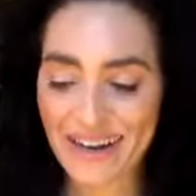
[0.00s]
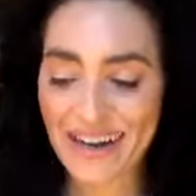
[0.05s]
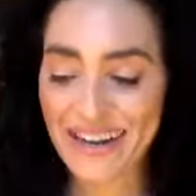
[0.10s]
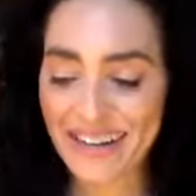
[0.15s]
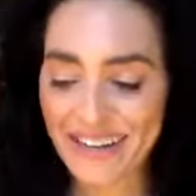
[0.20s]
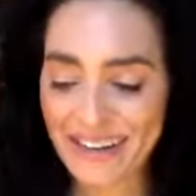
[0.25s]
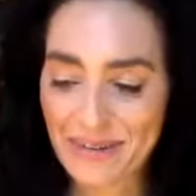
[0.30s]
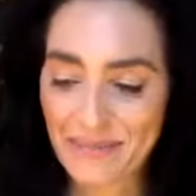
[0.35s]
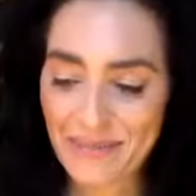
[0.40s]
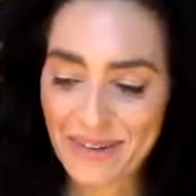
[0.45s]

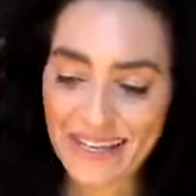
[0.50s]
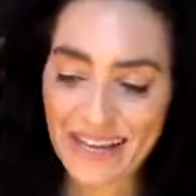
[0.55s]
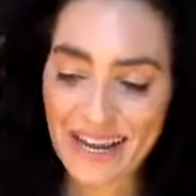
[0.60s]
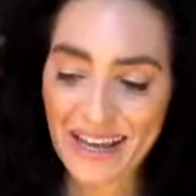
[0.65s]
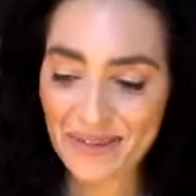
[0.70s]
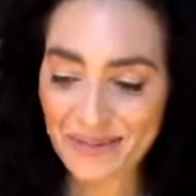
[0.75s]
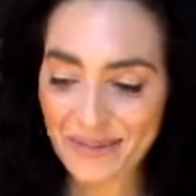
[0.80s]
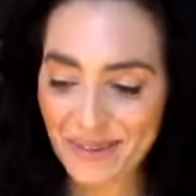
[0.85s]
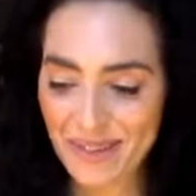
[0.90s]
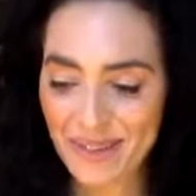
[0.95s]
kind of coming
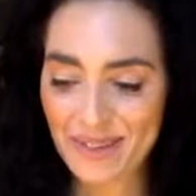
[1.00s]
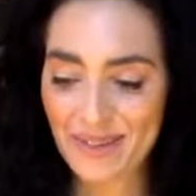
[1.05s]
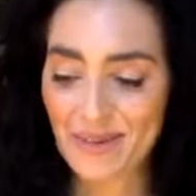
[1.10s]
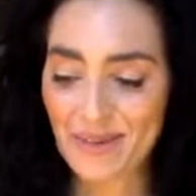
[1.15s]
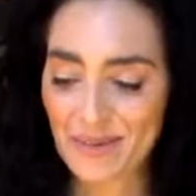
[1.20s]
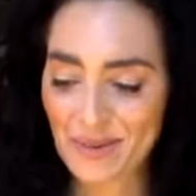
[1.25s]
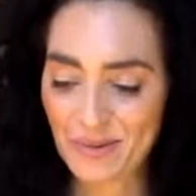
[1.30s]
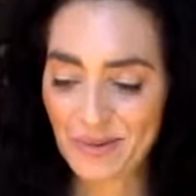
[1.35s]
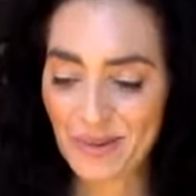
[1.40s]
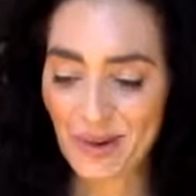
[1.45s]
together with the
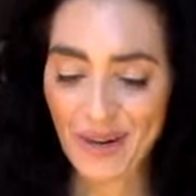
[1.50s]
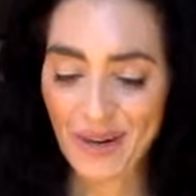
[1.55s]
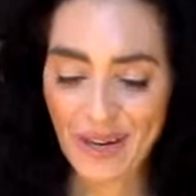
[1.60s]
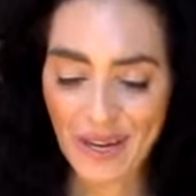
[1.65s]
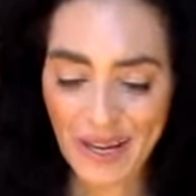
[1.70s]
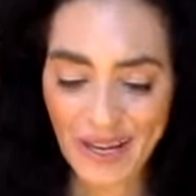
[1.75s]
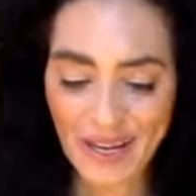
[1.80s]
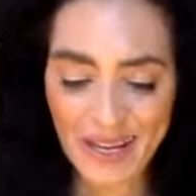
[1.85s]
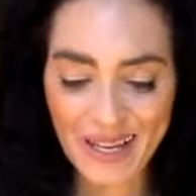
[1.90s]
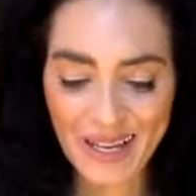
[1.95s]
social
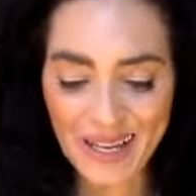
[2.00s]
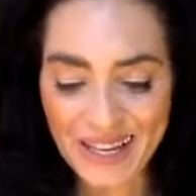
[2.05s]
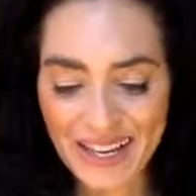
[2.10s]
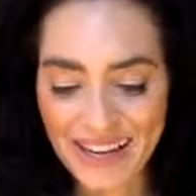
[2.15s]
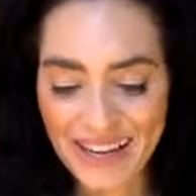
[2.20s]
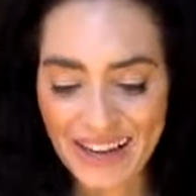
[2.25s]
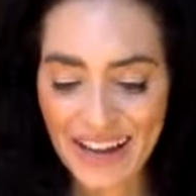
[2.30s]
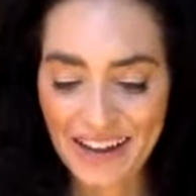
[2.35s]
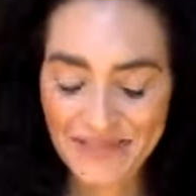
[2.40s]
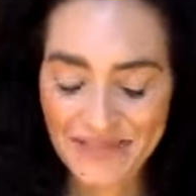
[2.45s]
part. I,
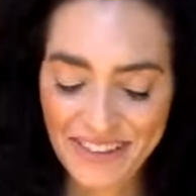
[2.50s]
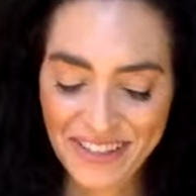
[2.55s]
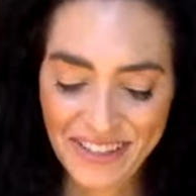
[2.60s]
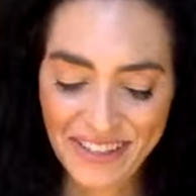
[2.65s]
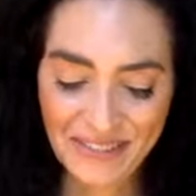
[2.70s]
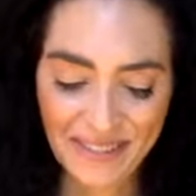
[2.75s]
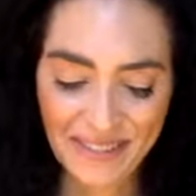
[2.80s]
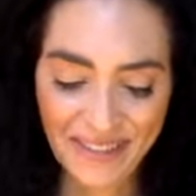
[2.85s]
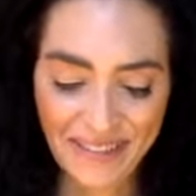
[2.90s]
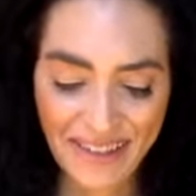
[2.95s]
I
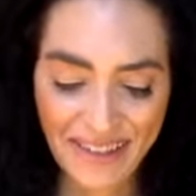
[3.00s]
feel you on